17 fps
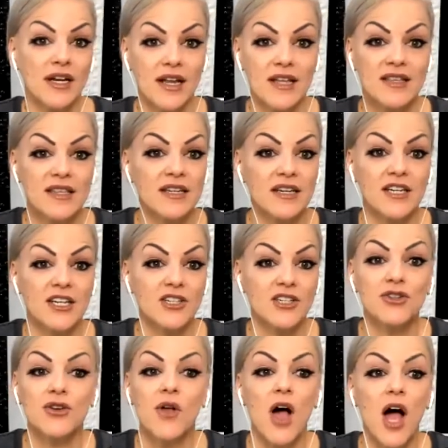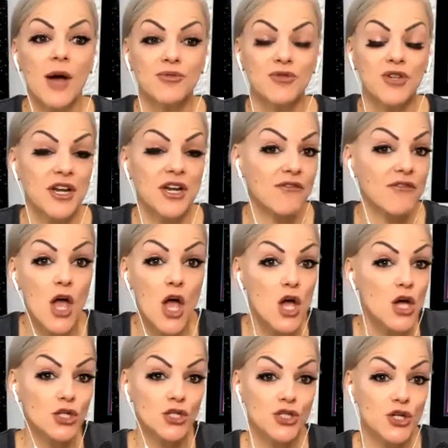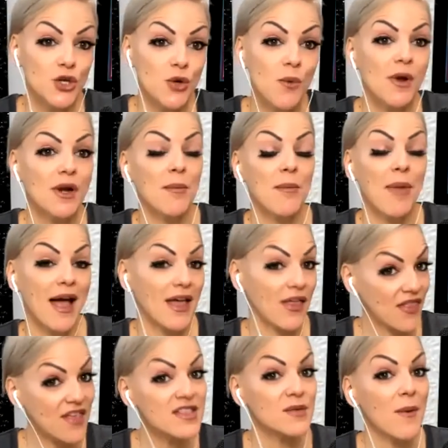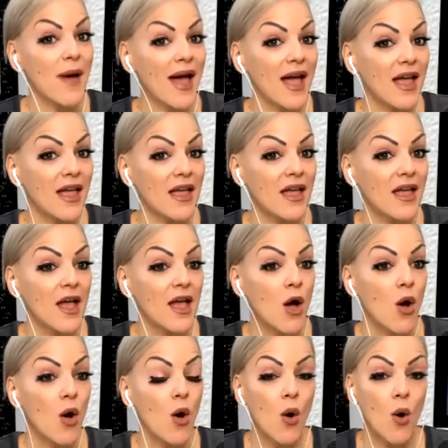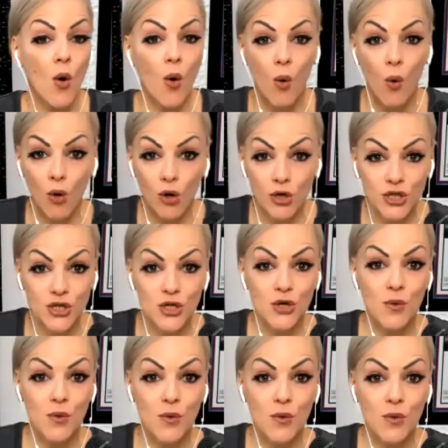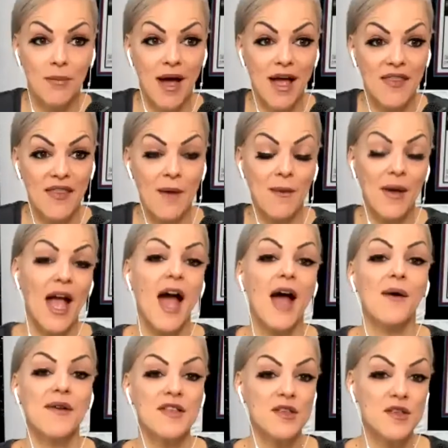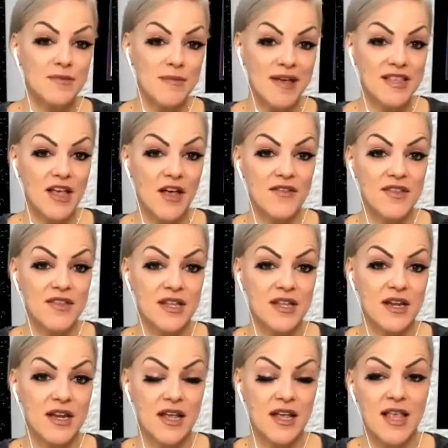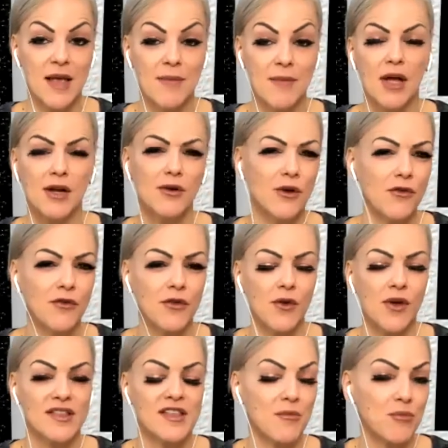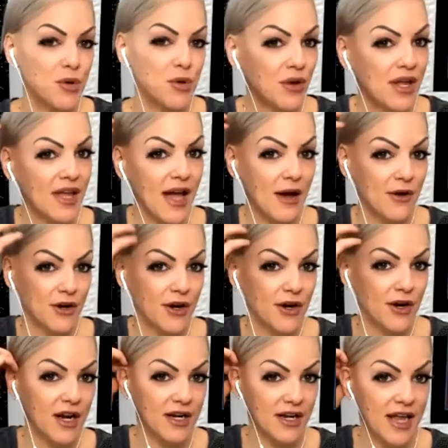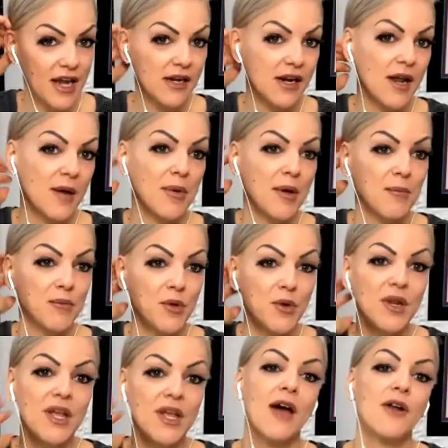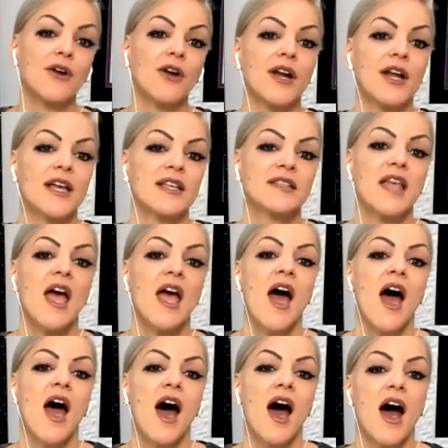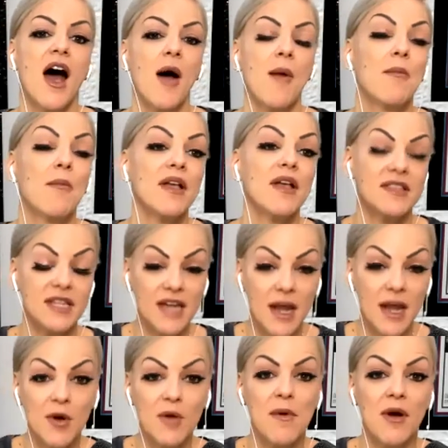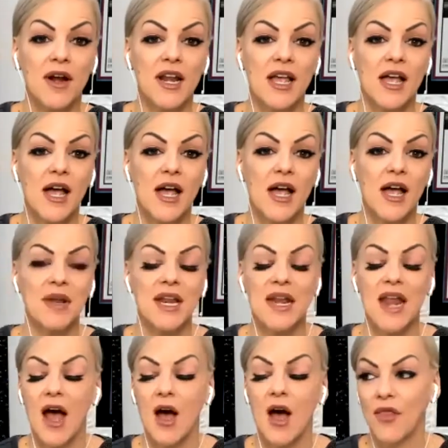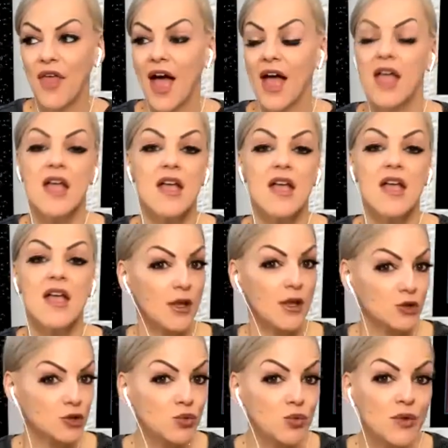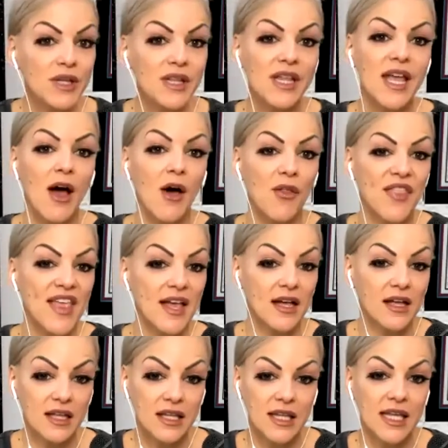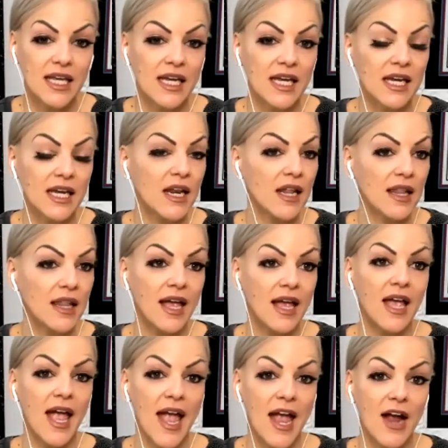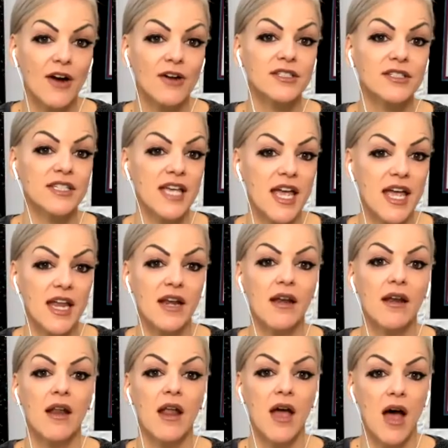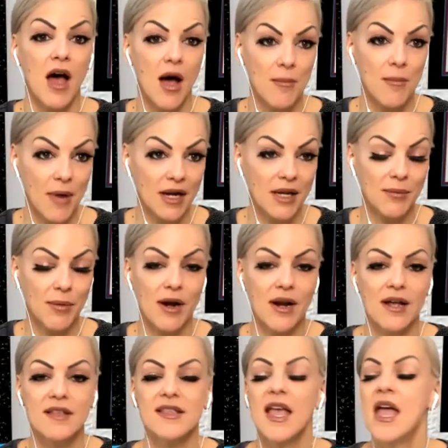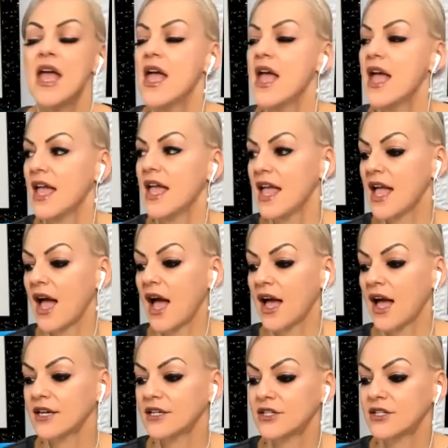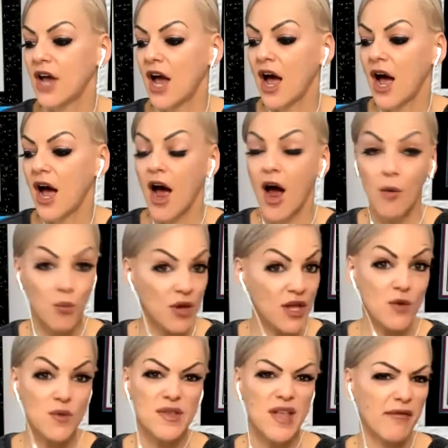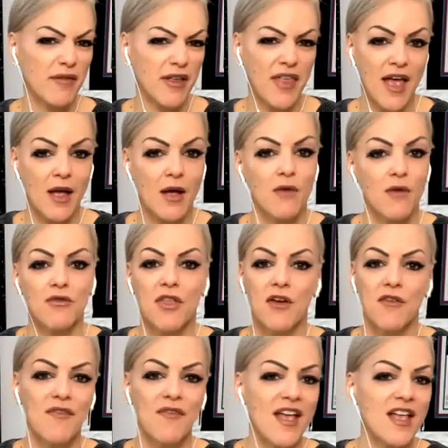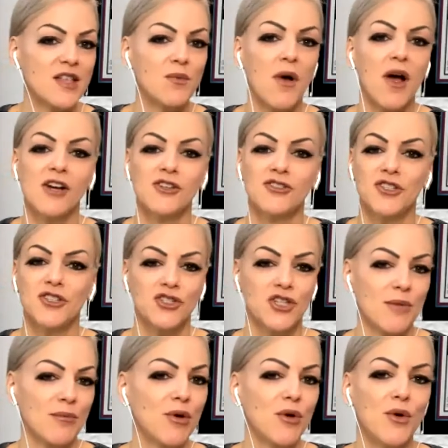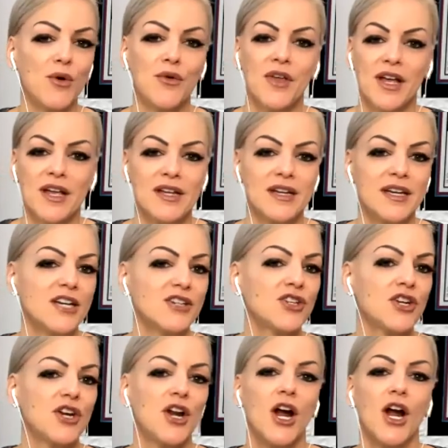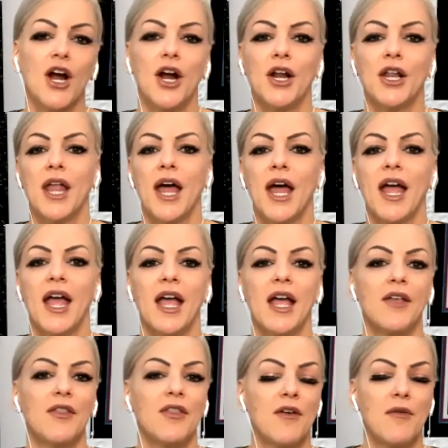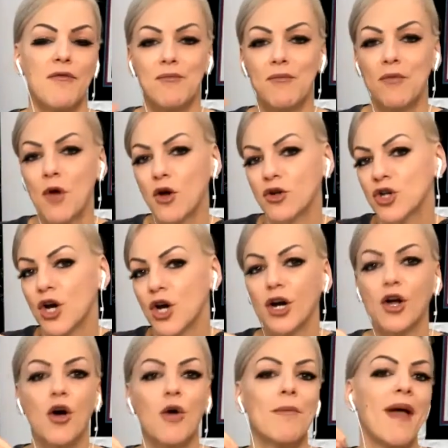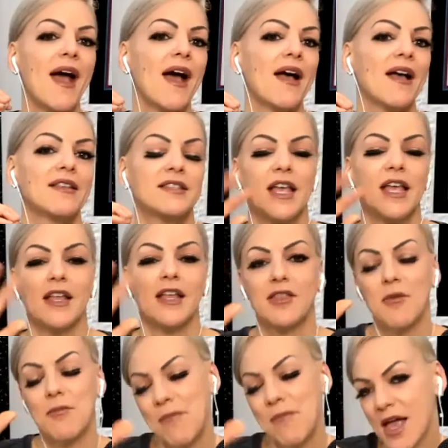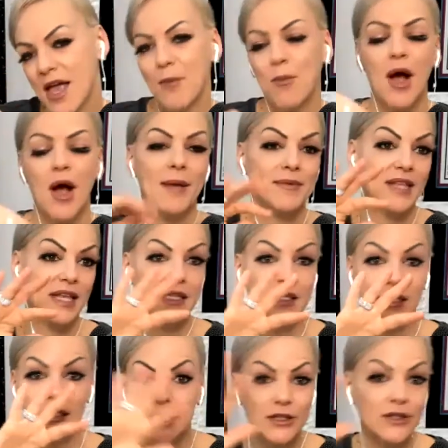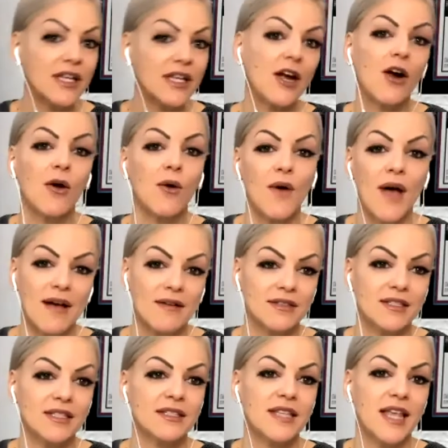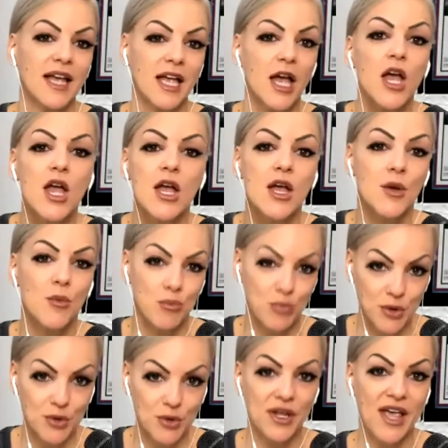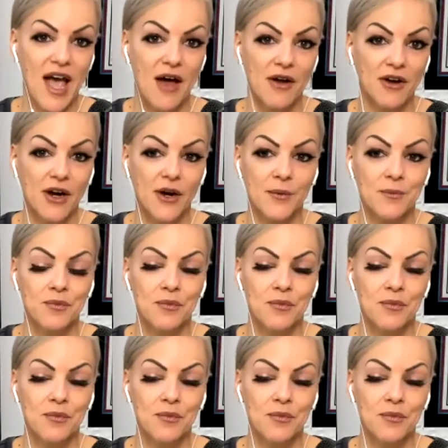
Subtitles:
It's an additional option of, do you want to buy it this way or do you want to buy it that way? I always use myself as an example. I don't know if you guys have Beauty Counter in Canada, but Beauty Counter is, it's a network marketing company now that sells really healthy and clean, like hair, skin, body products. And we use everything, the face wash, the shampoo, the conditioner, like the charcoal mask, like the makeup wipes, like literally our whole house is like Beauty Counter.